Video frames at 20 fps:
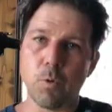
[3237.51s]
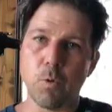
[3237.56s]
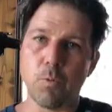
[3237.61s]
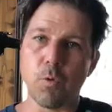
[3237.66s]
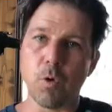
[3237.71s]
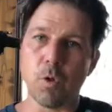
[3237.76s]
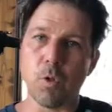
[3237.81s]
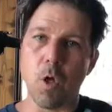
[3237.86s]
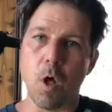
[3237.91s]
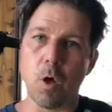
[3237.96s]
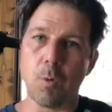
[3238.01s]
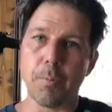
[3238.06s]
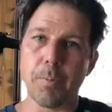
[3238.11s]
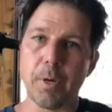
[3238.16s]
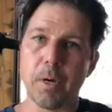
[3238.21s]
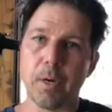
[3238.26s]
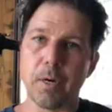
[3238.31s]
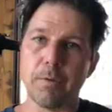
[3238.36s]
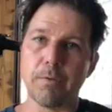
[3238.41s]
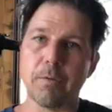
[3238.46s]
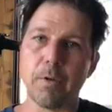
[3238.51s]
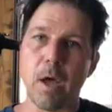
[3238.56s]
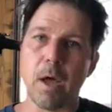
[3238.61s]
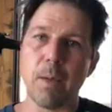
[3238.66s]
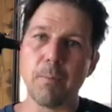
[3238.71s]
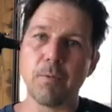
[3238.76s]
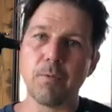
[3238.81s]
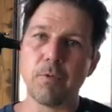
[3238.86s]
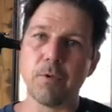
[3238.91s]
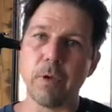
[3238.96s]
over a long period of
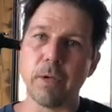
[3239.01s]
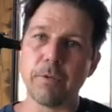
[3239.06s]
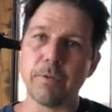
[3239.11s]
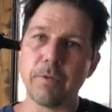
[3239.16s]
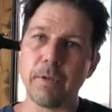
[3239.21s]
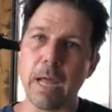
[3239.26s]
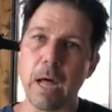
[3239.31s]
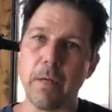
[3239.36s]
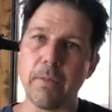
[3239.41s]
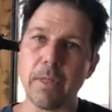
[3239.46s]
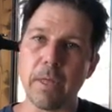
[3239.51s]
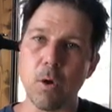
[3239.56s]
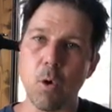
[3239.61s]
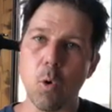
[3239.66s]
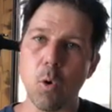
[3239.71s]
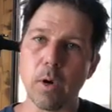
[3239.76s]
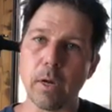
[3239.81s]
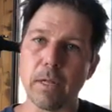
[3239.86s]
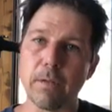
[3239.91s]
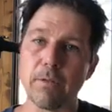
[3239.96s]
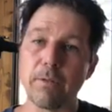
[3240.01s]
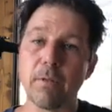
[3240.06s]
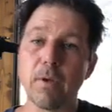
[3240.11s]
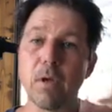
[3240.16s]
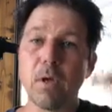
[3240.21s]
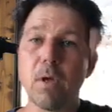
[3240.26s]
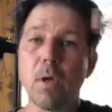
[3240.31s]
time, shuts down the organs.